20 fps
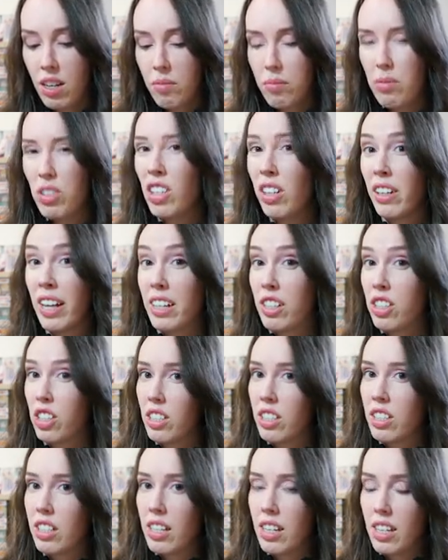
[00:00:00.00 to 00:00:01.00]
like
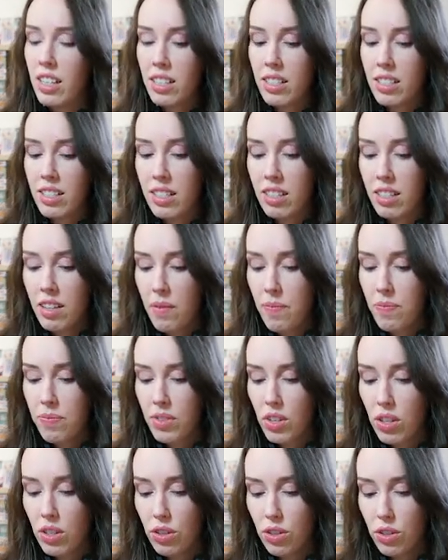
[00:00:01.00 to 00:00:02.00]
just the hits.
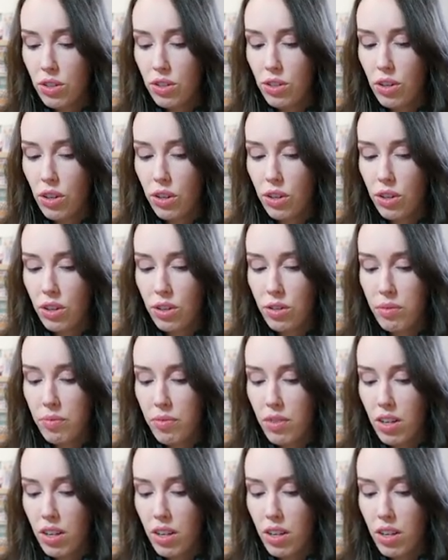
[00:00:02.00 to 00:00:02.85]
So